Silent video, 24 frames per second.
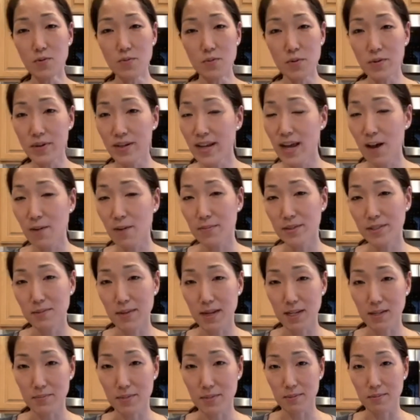We want to help
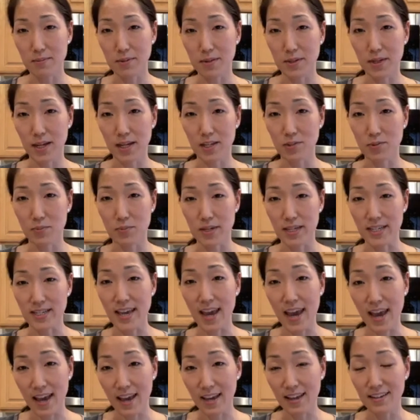as people as we
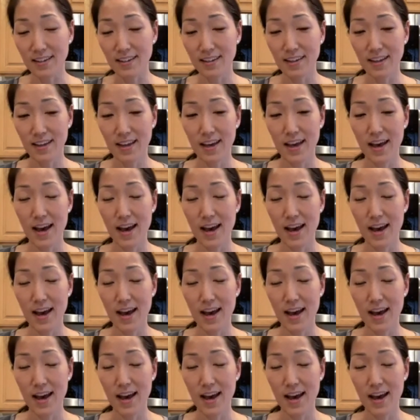can.